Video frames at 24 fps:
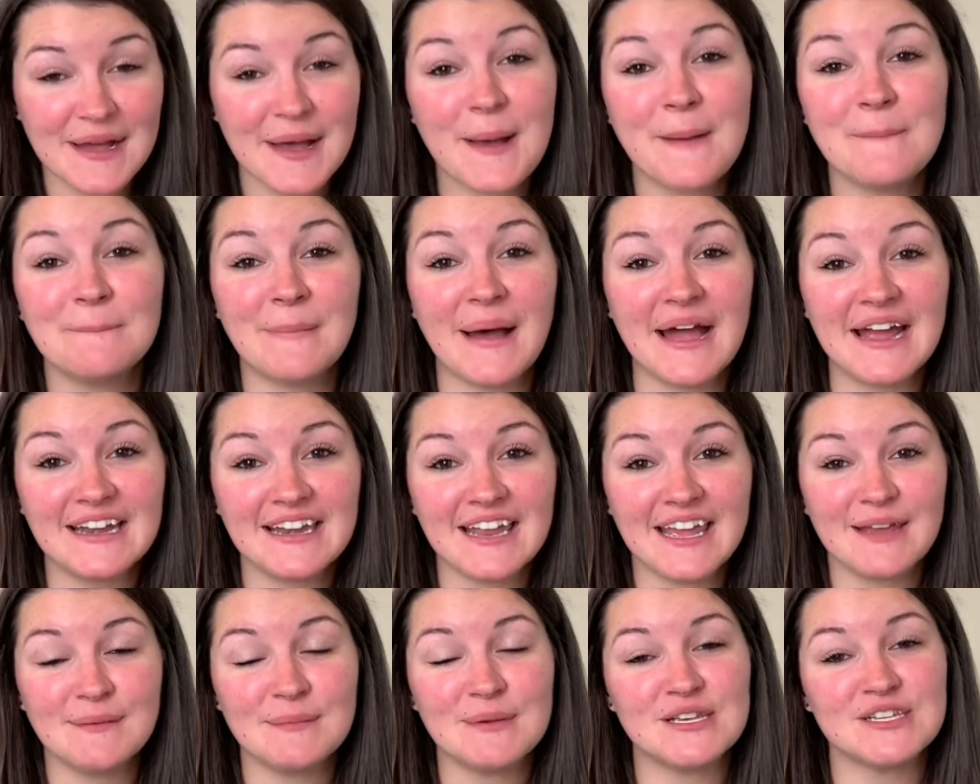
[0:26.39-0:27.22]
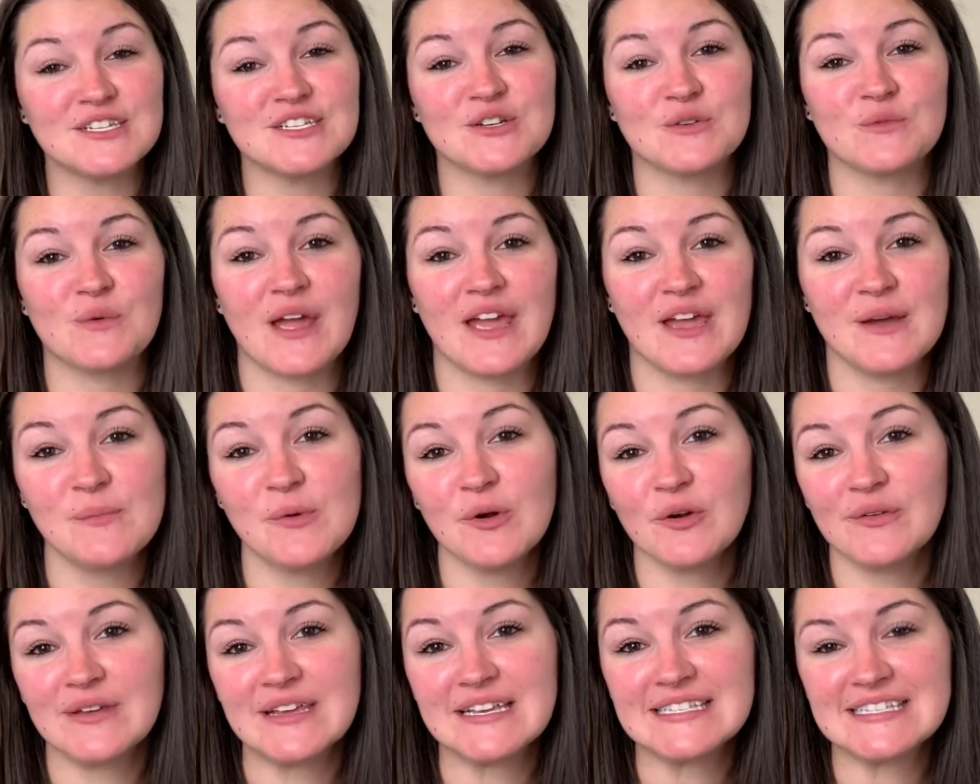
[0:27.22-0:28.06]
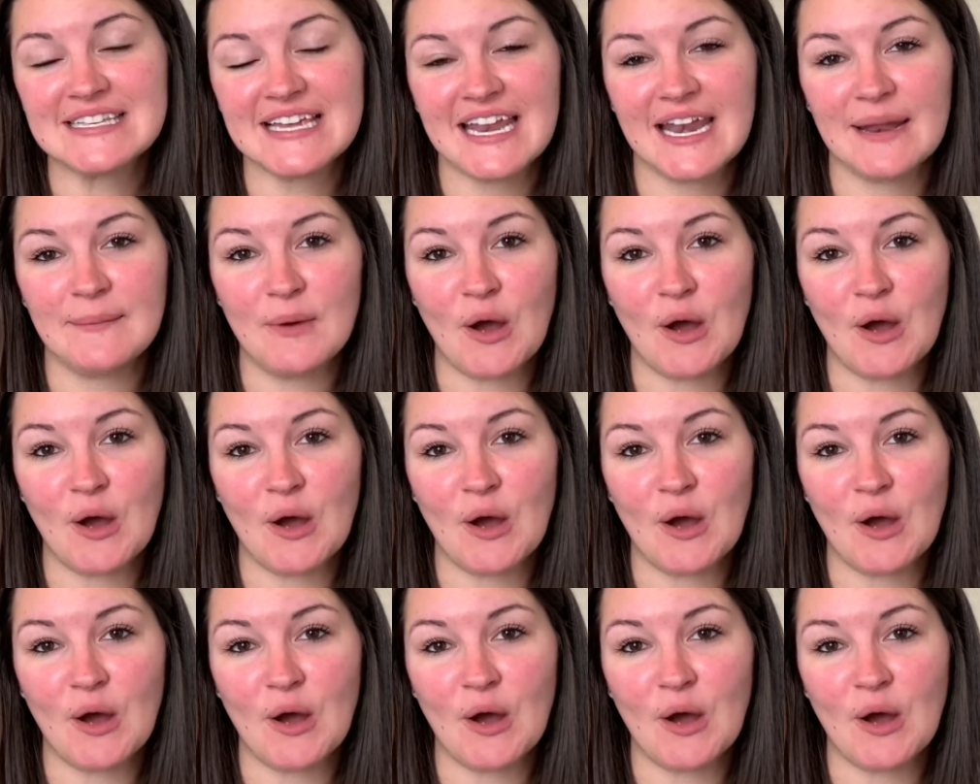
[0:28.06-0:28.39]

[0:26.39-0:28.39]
My name is Sharia Maurice and I'm